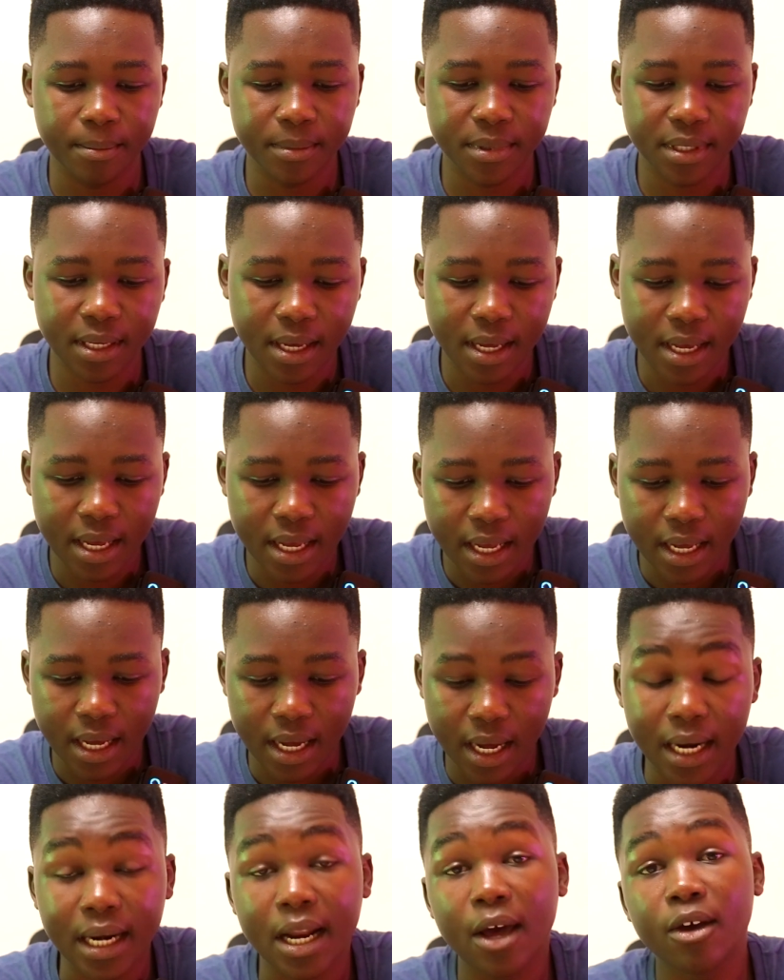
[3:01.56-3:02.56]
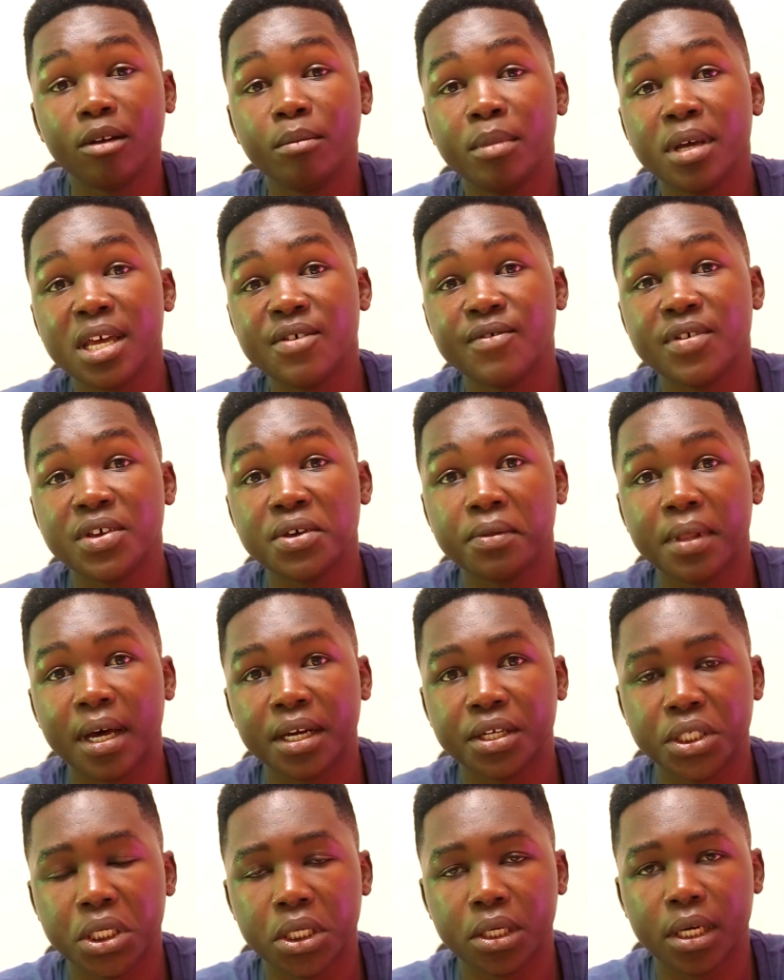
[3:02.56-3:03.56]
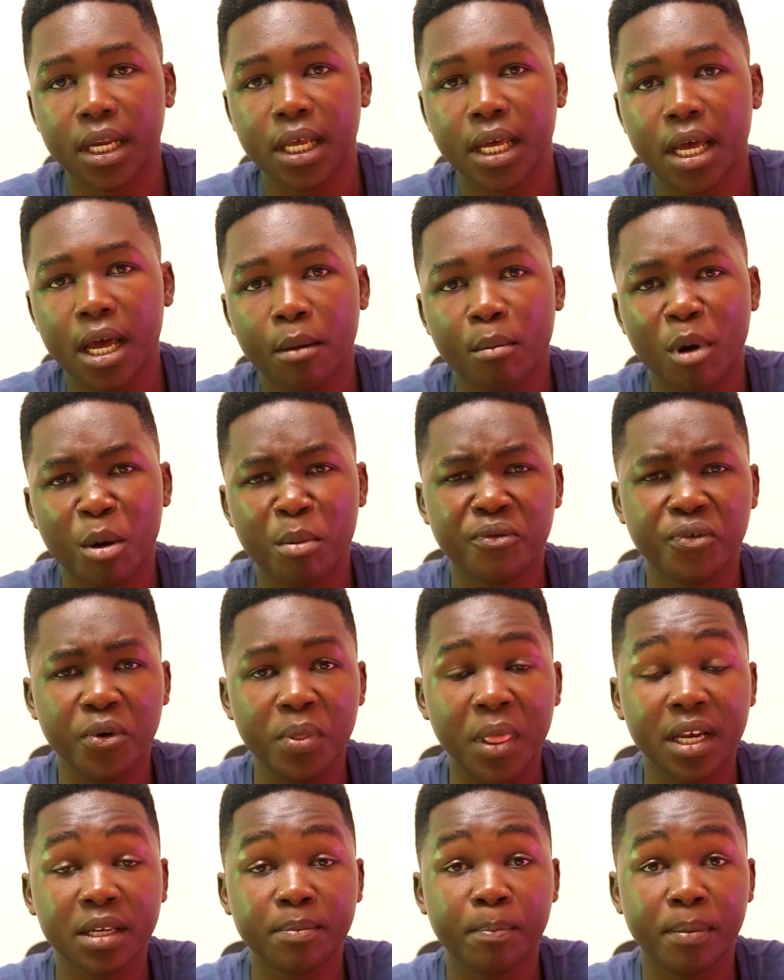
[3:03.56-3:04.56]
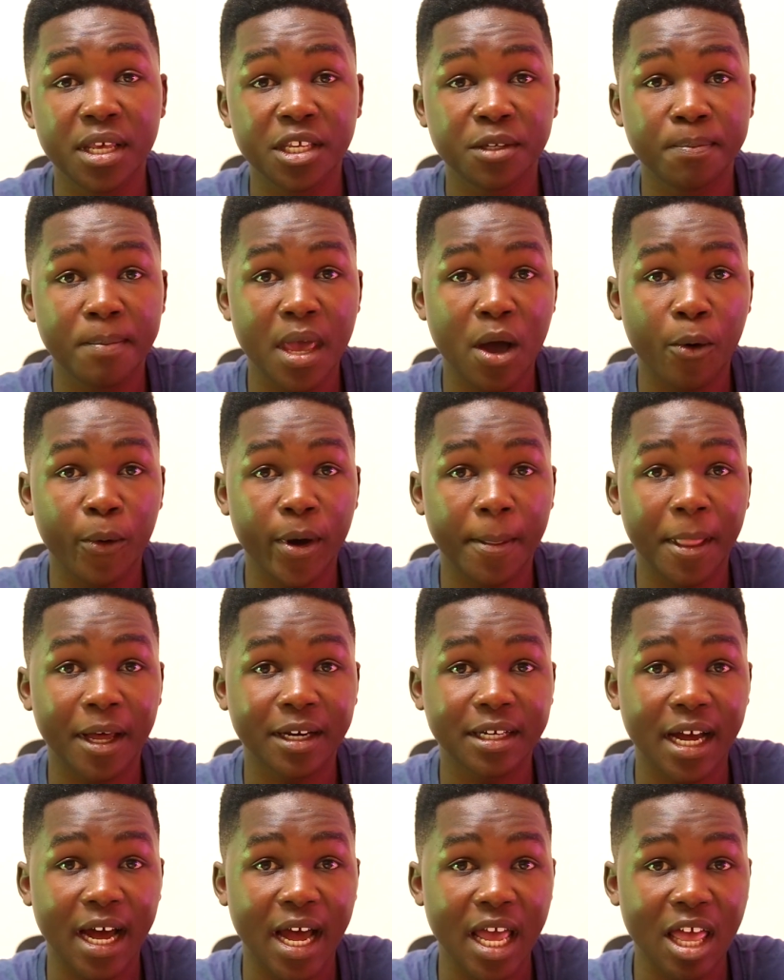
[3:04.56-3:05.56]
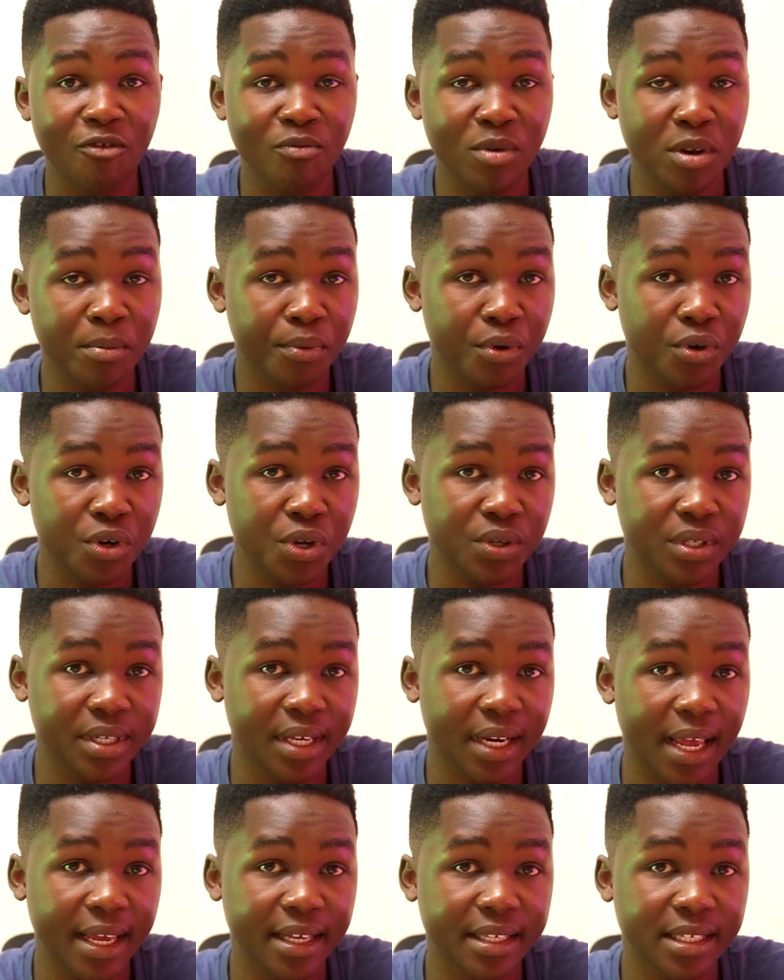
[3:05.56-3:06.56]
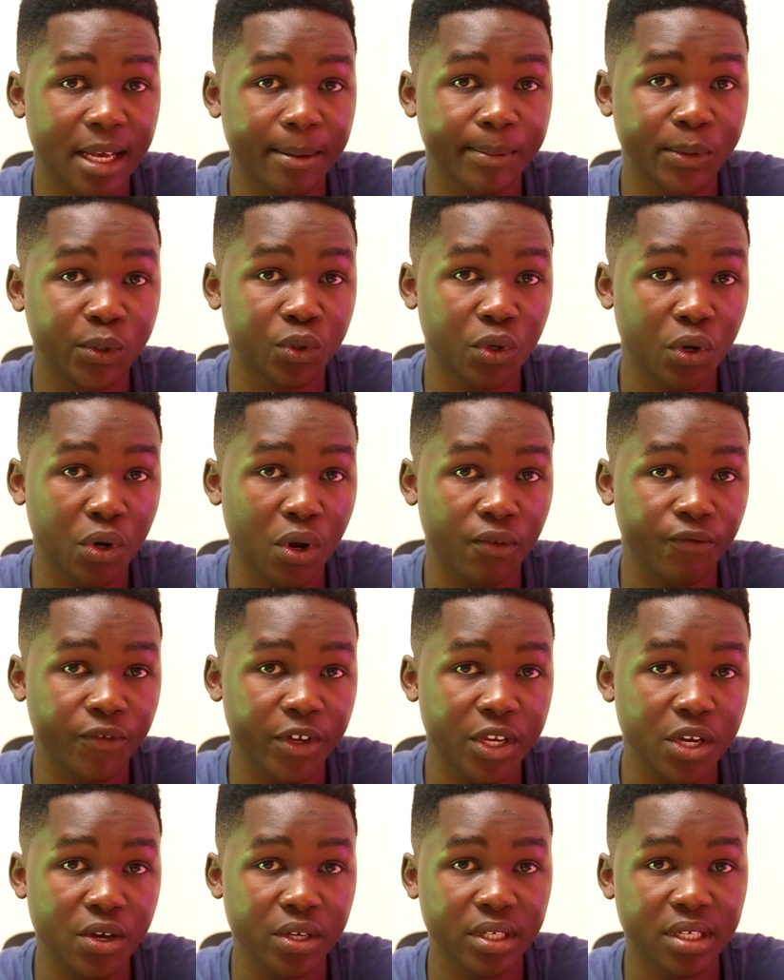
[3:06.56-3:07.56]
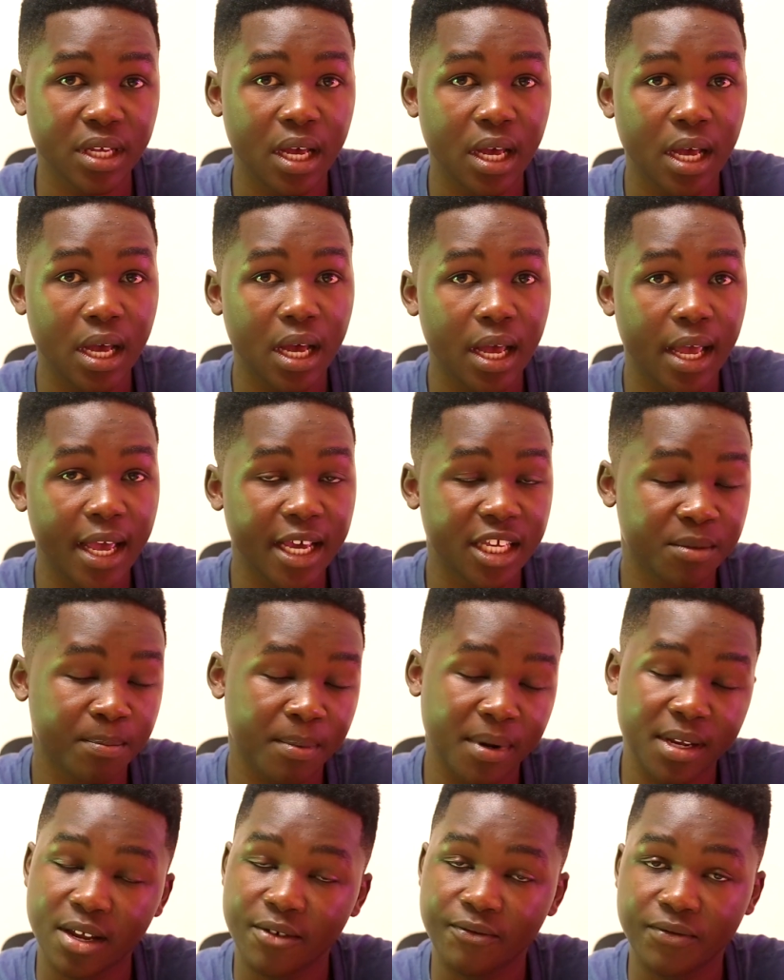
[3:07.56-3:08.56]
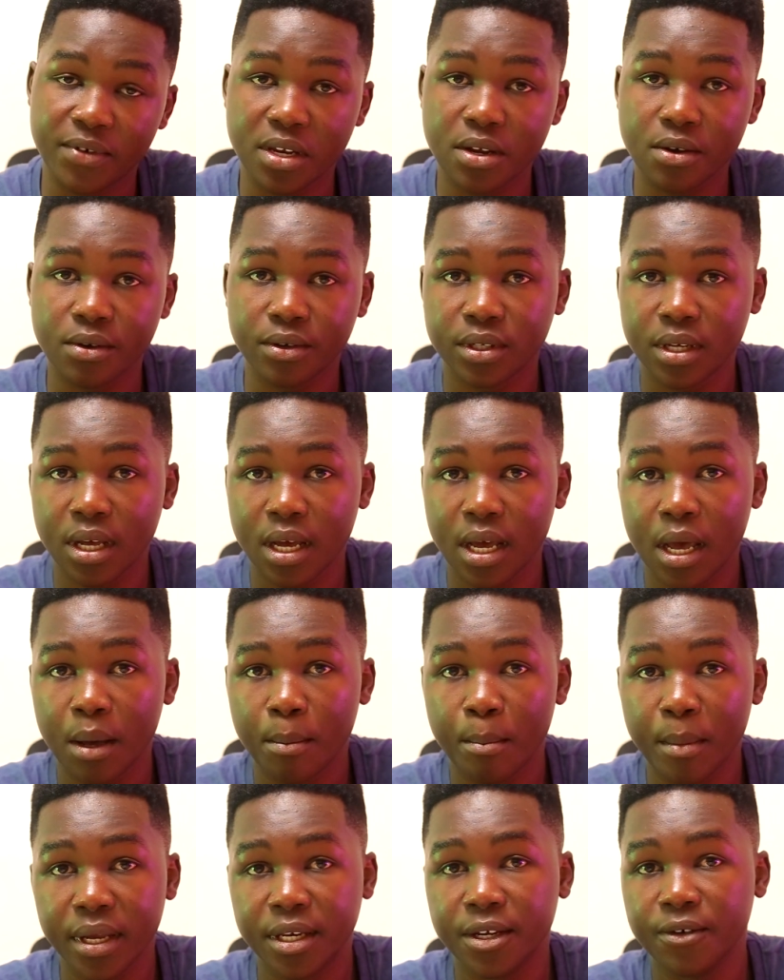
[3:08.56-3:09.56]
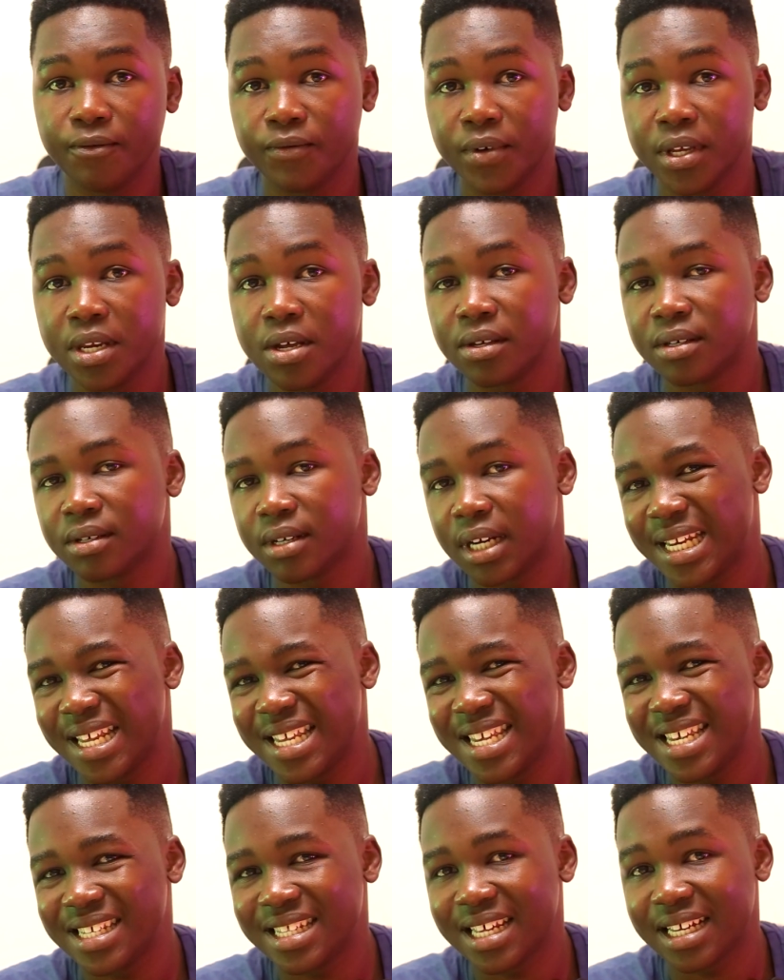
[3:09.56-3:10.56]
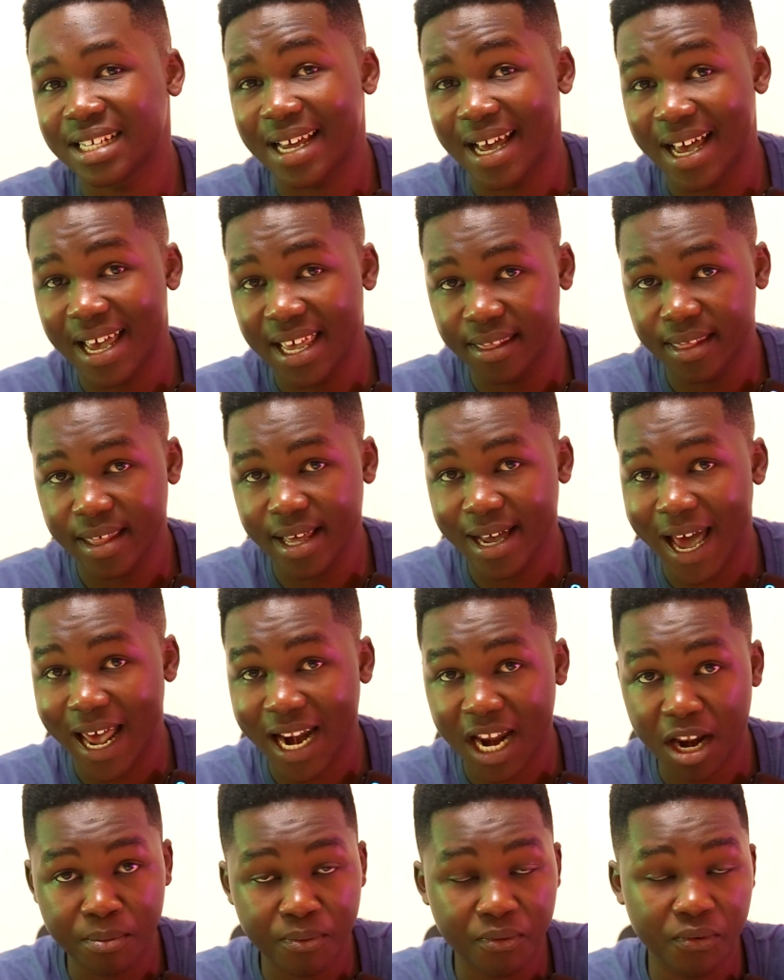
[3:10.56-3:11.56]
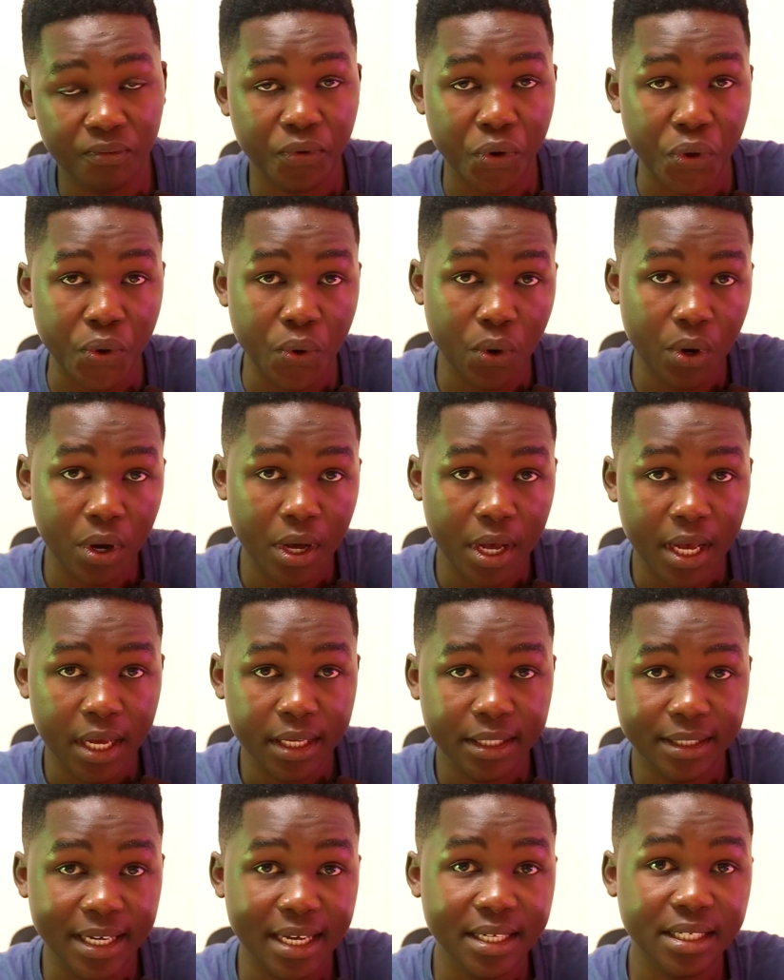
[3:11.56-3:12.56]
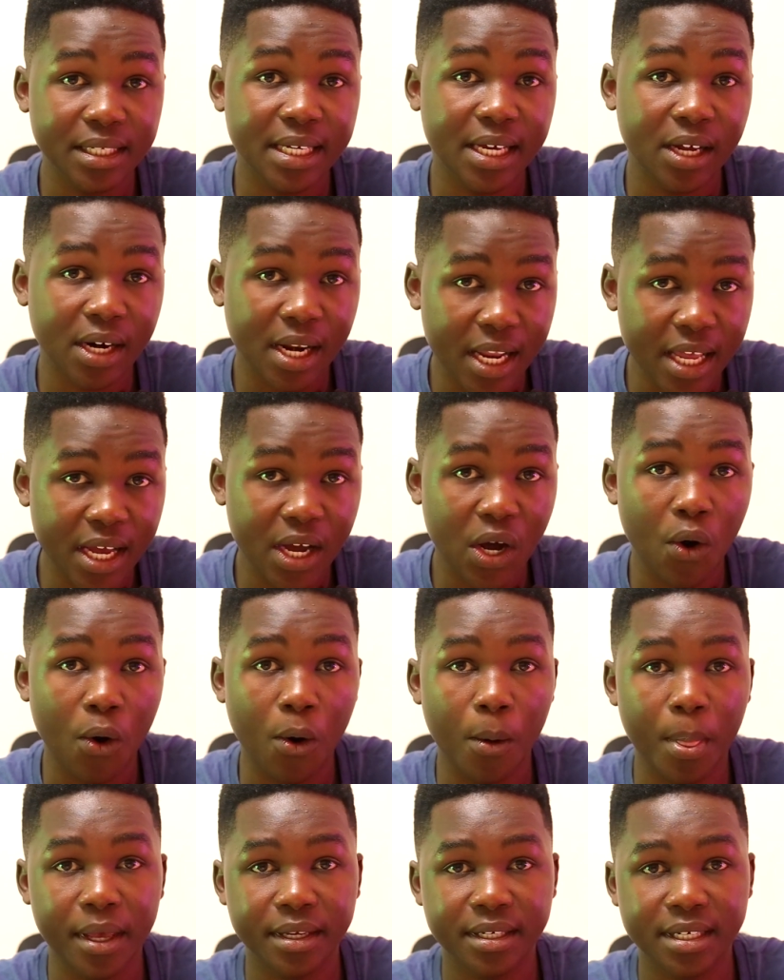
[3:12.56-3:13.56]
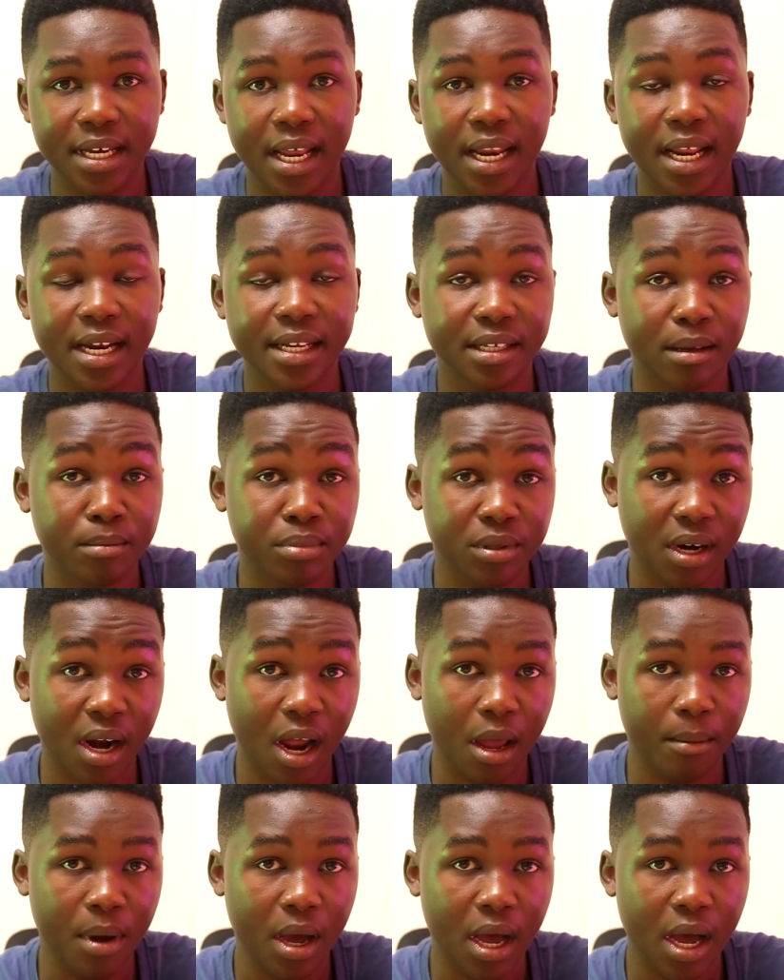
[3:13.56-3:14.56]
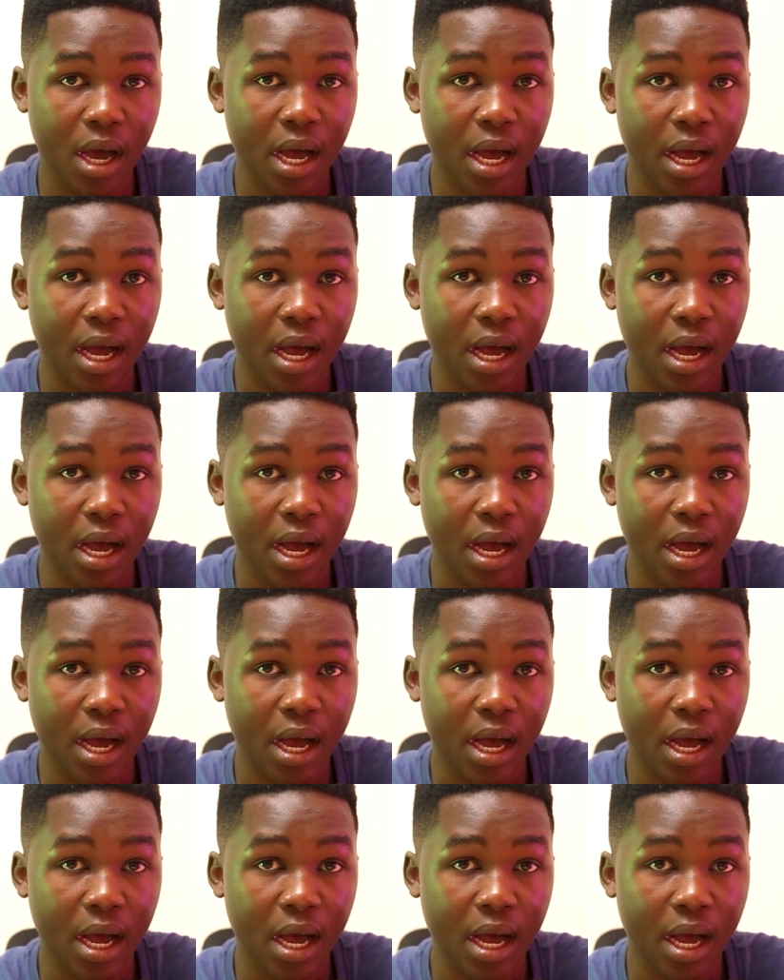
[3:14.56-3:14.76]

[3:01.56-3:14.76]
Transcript: games and I will be giving you that shortly. But before that, please be aware that I have been producing like some tutorial videos, explainer videos, betting video strategies that I think are helpful for you. Just click on the channel, subscribe,